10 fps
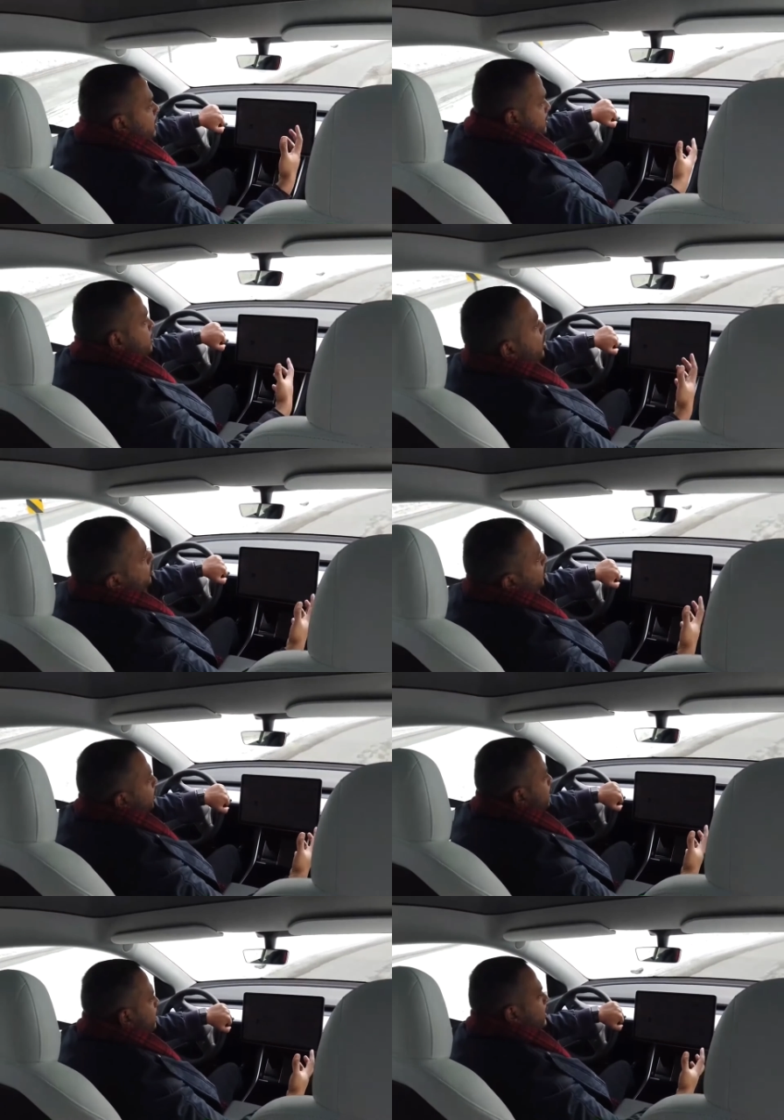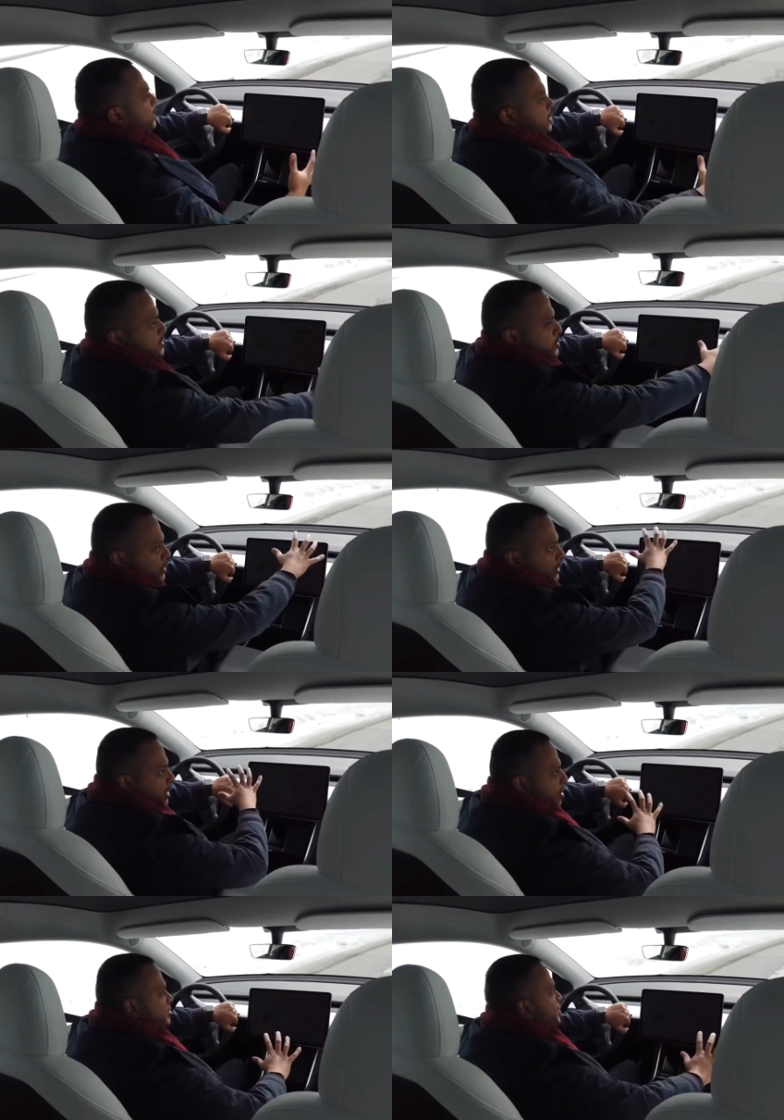there is a lot to learn, considering
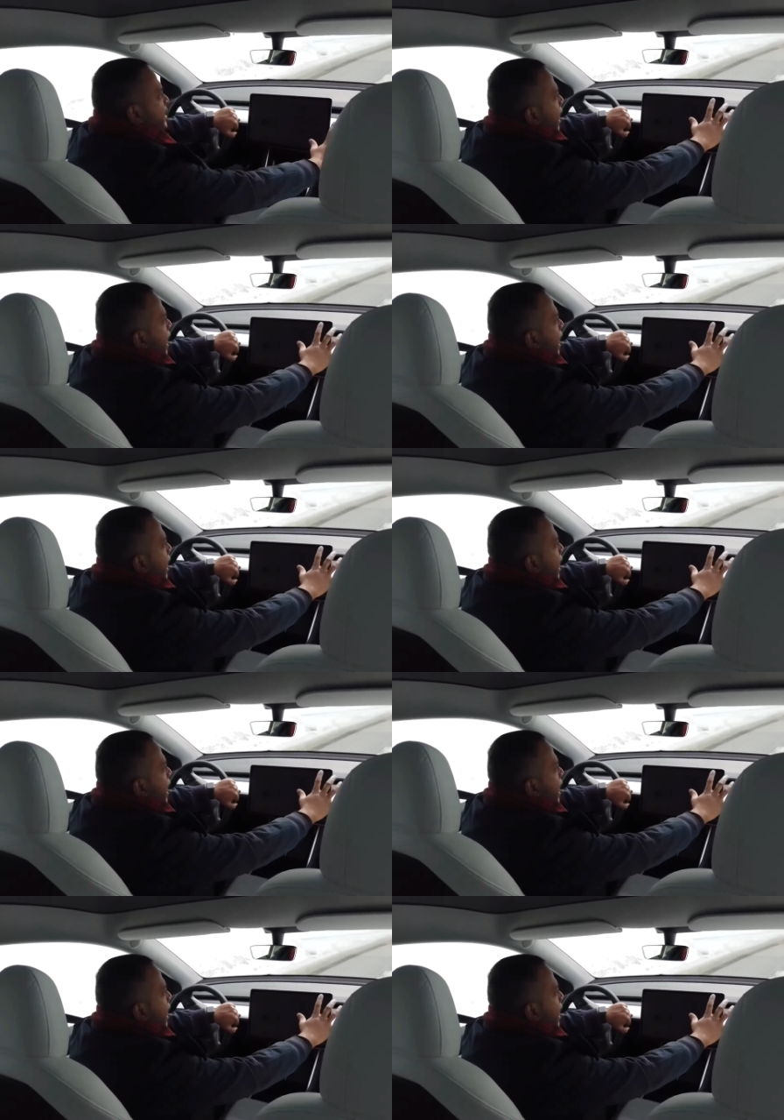that everything